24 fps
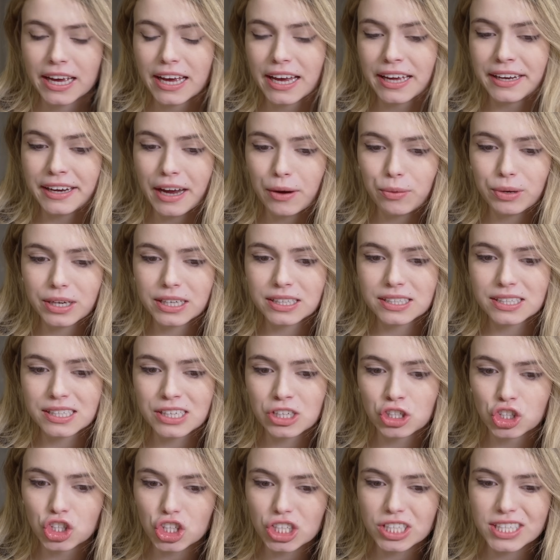and now we can
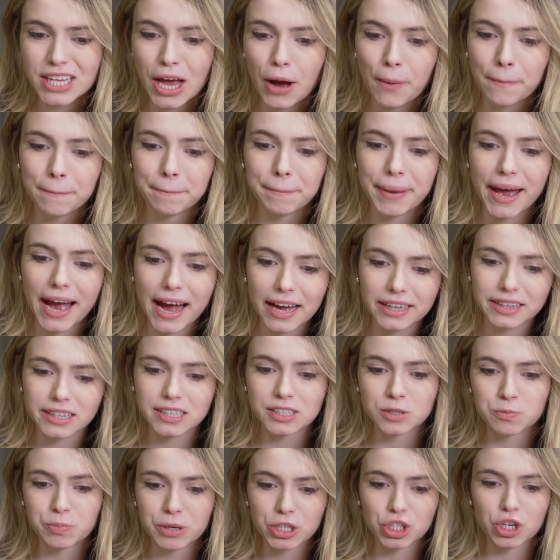see just how bad
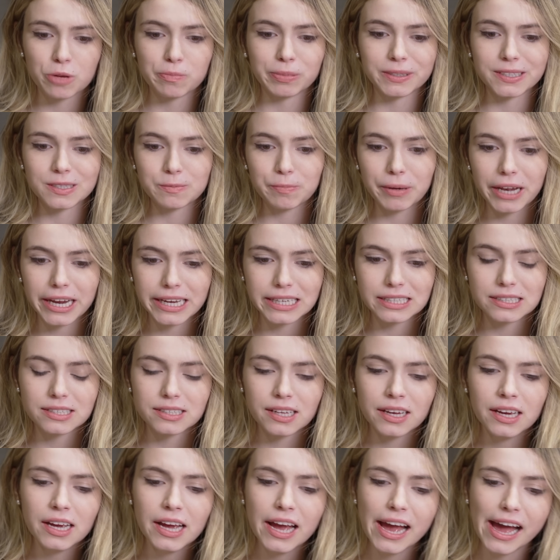this bishop is
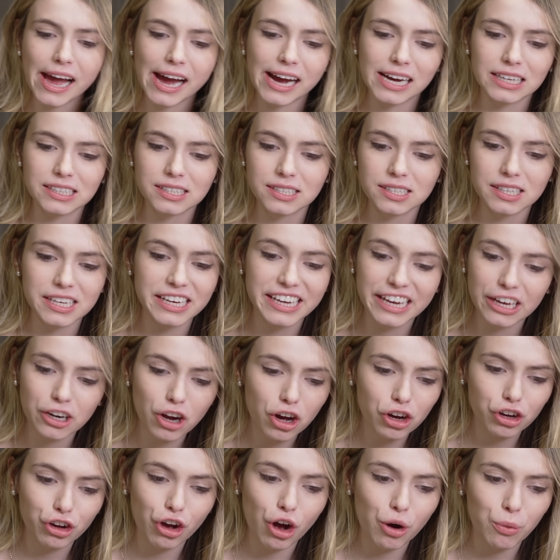placed, as he
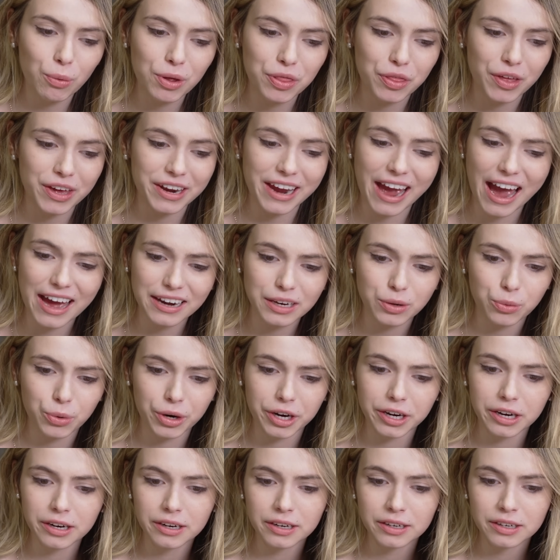cannot go with it
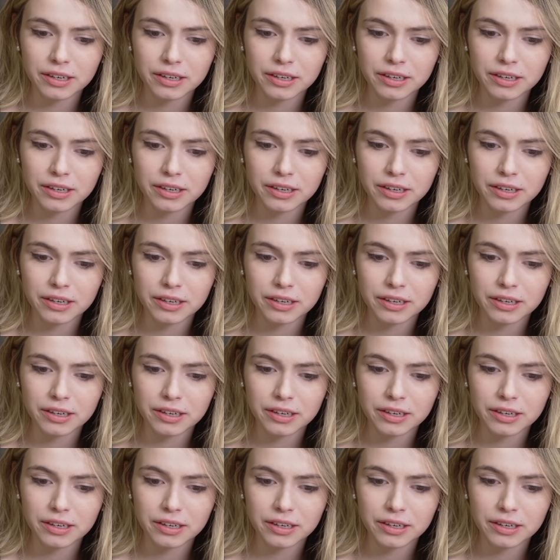anywhere.